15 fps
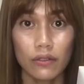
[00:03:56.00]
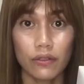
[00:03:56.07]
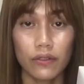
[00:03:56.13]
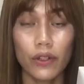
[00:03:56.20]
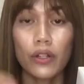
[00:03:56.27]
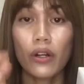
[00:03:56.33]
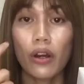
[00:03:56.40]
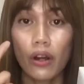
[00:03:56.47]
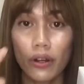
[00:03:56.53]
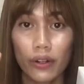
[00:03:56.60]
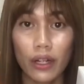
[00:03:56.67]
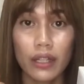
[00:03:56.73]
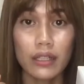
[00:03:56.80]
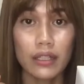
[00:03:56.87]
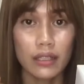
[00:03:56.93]
for
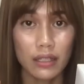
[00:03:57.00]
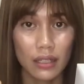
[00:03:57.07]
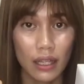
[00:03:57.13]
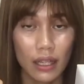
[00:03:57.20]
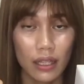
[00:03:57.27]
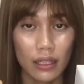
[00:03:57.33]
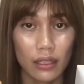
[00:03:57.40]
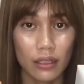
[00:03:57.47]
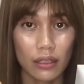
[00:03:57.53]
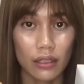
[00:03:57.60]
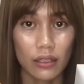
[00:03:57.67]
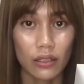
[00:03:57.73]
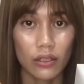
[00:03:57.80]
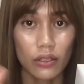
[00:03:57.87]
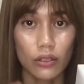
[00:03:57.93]
oral intake.
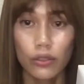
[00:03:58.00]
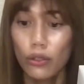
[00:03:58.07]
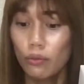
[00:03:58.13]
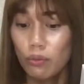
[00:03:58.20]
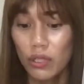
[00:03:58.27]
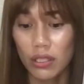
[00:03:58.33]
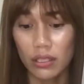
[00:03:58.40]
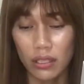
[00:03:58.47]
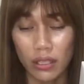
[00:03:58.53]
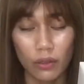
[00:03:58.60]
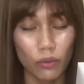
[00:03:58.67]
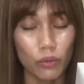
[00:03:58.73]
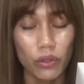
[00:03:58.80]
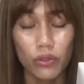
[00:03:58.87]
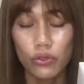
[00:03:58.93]
You don't mix
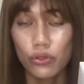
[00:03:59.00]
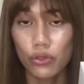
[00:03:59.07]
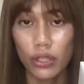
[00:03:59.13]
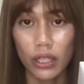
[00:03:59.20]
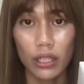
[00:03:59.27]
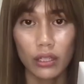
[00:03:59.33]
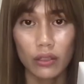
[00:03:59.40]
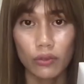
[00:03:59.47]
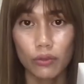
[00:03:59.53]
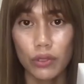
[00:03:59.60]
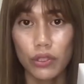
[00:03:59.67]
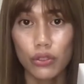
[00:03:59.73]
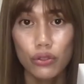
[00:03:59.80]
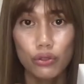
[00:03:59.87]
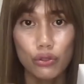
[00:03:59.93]
it with drink, with